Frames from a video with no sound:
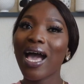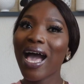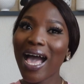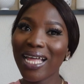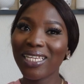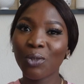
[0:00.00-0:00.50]

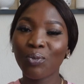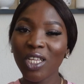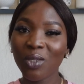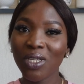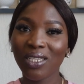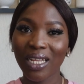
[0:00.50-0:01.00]
And this
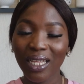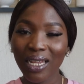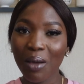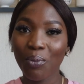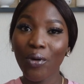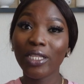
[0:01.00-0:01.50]
brings me to
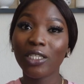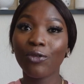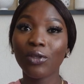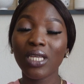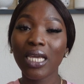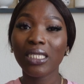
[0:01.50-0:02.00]
another point. If
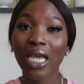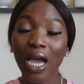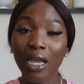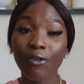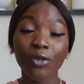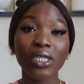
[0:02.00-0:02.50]
you
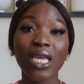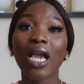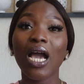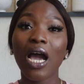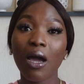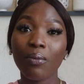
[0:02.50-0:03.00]
take
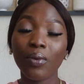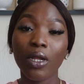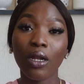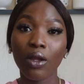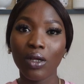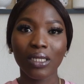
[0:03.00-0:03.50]
herb a
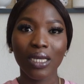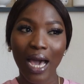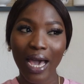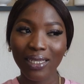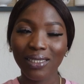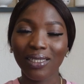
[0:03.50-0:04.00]
lot,
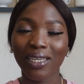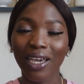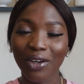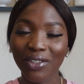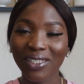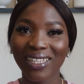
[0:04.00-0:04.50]

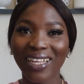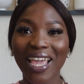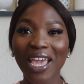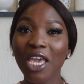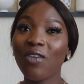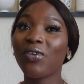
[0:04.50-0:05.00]
girls,
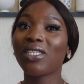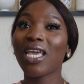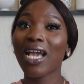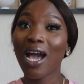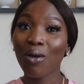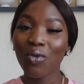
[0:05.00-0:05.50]
if you
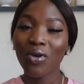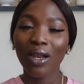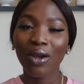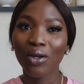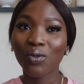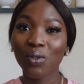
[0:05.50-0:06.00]
take agbo a
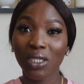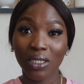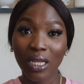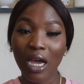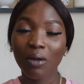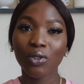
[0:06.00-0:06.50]
lot, which is
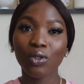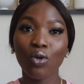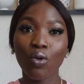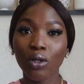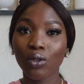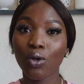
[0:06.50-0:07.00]
herbs, you
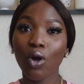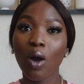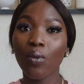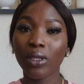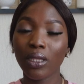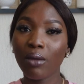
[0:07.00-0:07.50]
want to
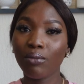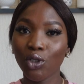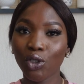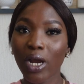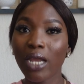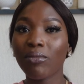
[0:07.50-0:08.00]
come with them
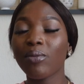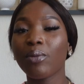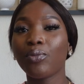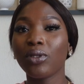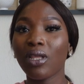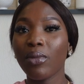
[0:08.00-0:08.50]
dried, maybe
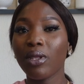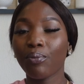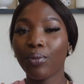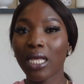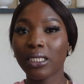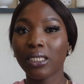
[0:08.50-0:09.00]
put them in
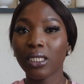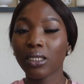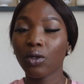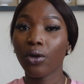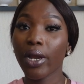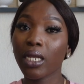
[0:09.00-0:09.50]
plastics
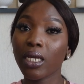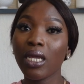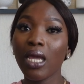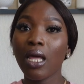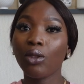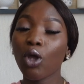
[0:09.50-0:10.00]
already,
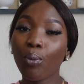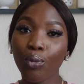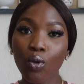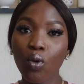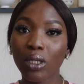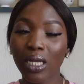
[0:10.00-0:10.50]
not
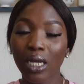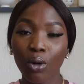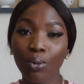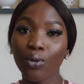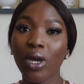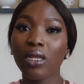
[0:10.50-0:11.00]
put water,
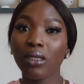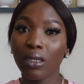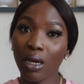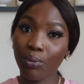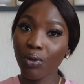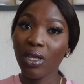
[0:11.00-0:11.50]
don't put anything,
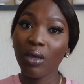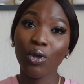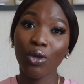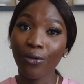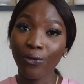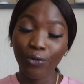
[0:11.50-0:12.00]
and put them in
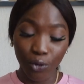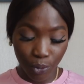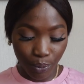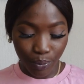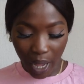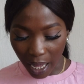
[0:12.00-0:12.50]
your
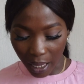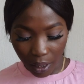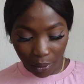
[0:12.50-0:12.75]
food bag.